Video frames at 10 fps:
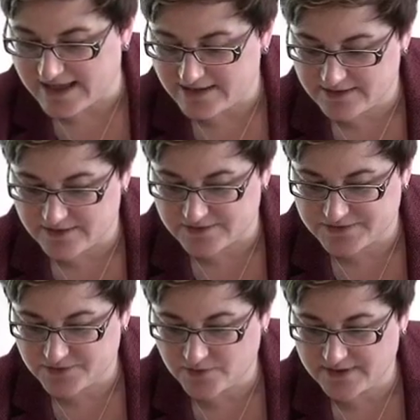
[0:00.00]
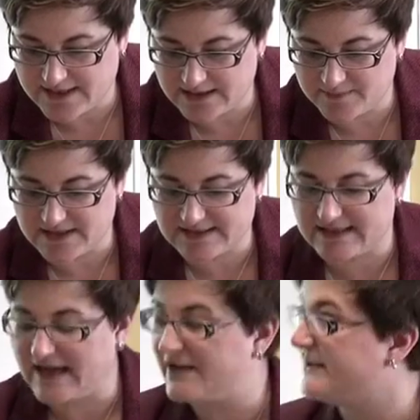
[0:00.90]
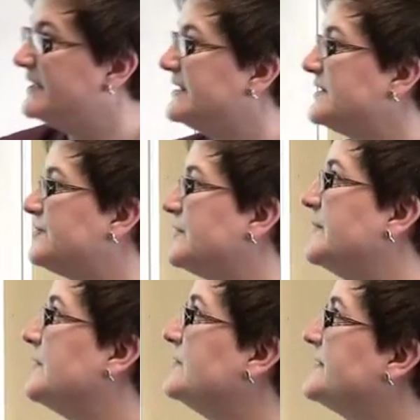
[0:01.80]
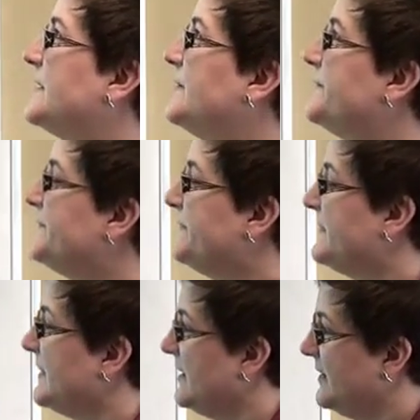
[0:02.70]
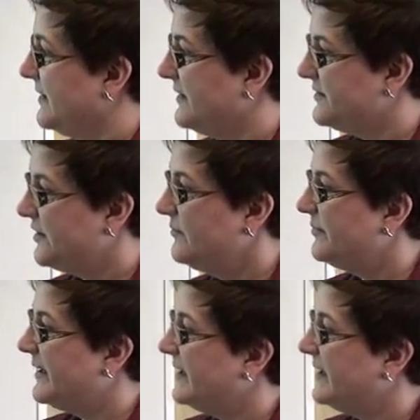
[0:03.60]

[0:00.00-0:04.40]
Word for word: at the story elements and how they distribute. So don't